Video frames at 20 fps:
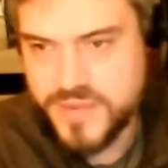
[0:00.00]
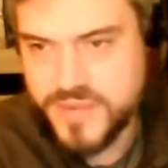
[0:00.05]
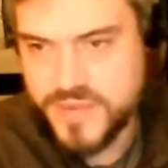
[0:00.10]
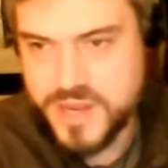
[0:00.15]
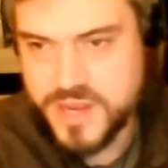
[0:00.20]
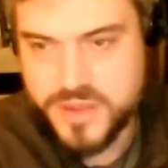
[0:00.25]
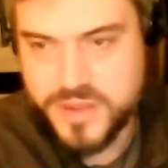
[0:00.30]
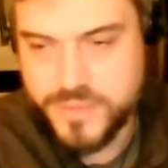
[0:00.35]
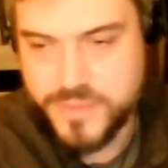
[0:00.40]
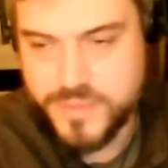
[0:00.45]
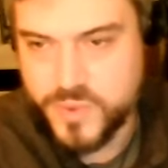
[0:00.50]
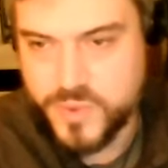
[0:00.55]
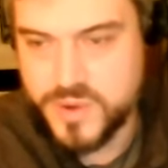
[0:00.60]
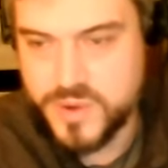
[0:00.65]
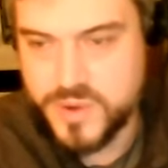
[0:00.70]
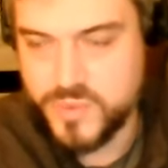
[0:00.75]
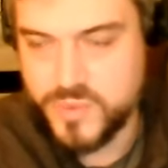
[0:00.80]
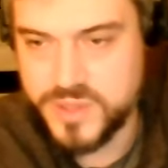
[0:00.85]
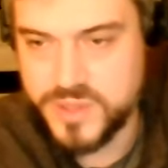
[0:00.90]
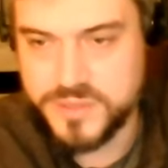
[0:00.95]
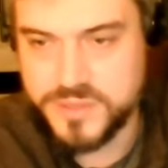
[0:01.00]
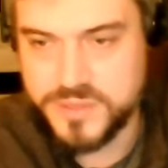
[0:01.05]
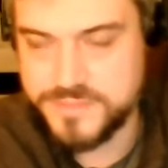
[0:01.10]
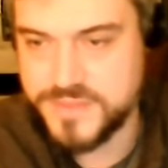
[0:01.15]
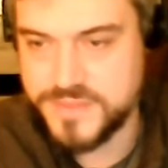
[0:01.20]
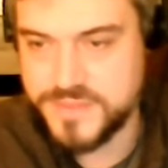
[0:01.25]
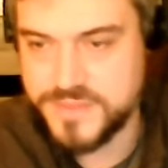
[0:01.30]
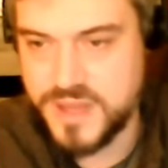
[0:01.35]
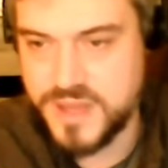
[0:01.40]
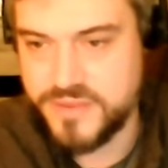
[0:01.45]
year the board will
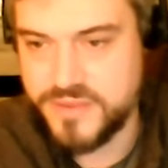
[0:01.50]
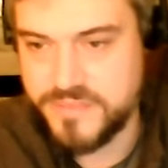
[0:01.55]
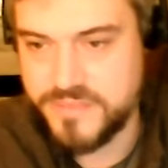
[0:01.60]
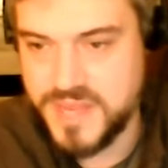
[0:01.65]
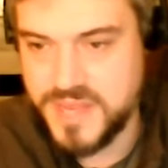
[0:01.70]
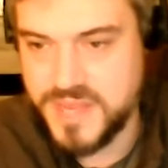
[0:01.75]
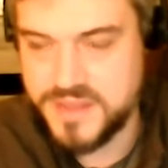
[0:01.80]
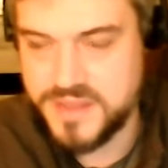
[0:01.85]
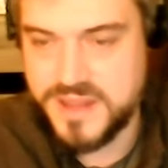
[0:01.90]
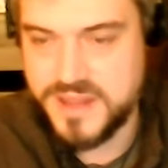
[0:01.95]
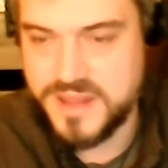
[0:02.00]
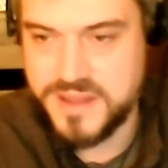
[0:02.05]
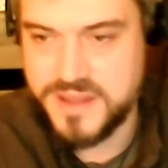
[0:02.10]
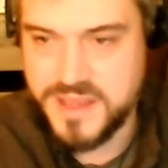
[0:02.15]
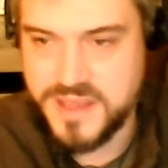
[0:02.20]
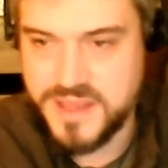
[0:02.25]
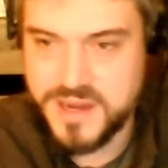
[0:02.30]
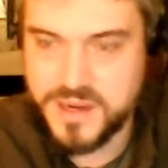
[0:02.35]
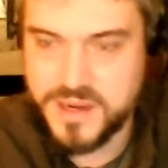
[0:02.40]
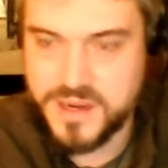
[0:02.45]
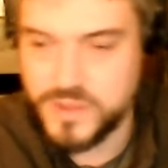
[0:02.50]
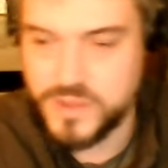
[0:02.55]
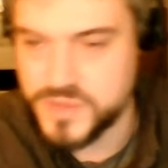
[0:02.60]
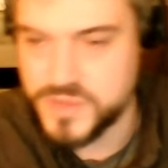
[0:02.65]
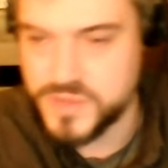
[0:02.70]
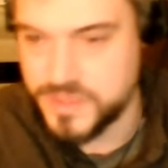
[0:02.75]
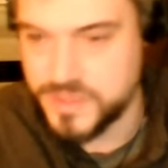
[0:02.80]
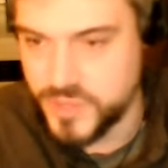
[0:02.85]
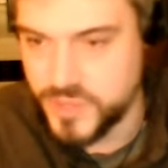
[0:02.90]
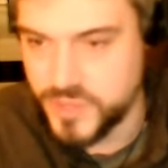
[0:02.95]
kind of meet at the end of the year,
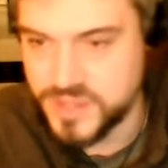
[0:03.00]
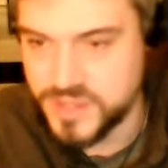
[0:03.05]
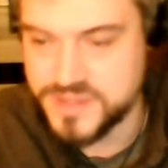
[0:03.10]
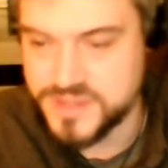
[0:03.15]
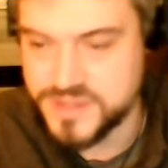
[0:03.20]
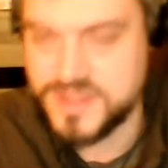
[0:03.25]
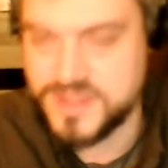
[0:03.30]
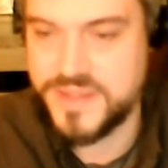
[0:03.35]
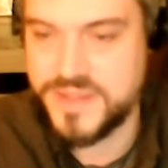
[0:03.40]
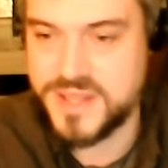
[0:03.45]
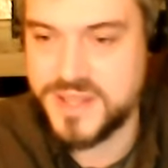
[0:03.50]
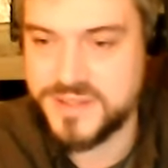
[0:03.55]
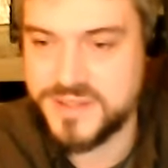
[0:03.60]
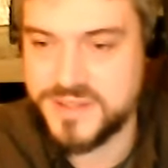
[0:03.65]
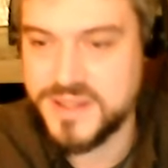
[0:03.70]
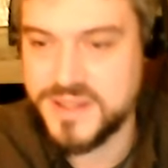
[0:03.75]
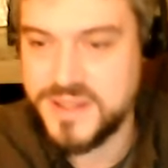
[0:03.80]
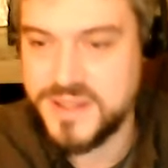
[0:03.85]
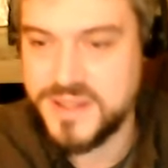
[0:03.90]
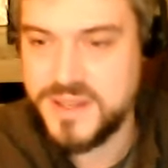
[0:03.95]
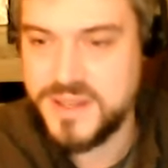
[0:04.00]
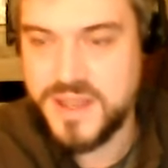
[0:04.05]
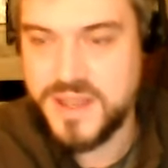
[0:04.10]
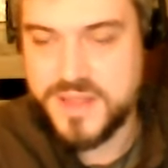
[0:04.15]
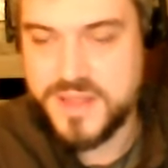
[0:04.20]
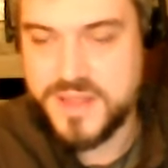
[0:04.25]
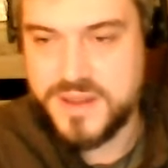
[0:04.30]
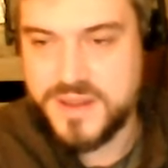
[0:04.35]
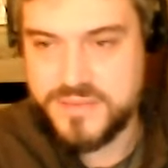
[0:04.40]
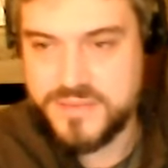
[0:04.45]
close the books, and then
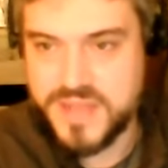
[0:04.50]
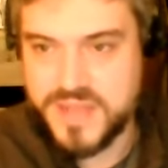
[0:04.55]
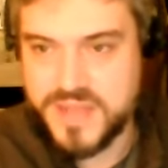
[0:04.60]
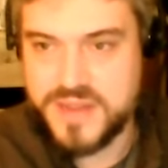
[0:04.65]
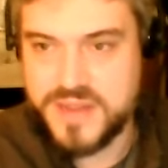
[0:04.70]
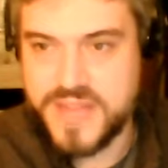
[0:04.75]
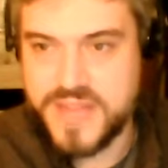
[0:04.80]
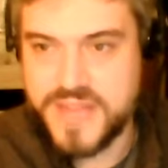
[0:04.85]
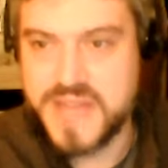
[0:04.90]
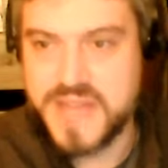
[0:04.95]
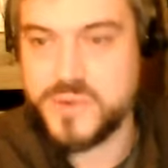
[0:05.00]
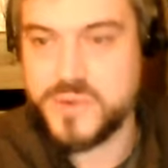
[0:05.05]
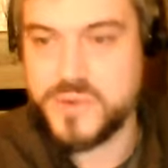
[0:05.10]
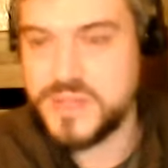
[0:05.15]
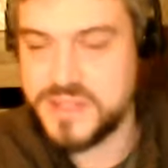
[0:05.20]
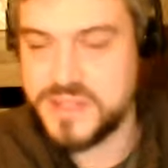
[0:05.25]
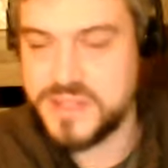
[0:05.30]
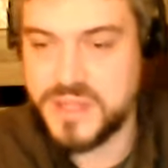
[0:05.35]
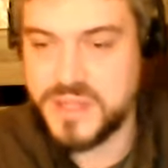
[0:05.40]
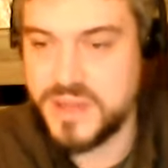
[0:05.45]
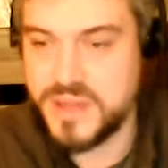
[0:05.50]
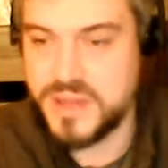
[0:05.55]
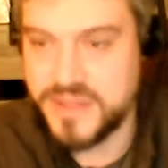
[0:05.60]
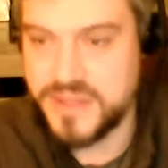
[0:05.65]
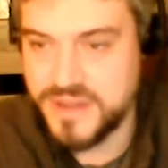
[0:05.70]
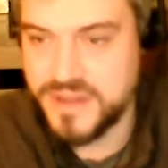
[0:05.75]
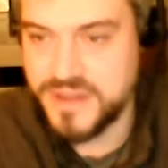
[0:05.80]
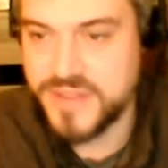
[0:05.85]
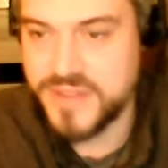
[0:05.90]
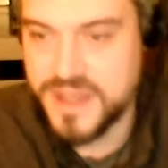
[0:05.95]
kind of annually declare
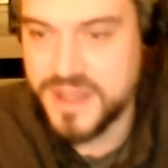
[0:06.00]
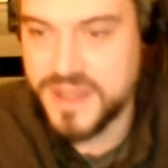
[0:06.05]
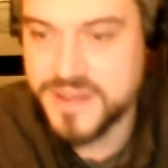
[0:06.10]
the dividend.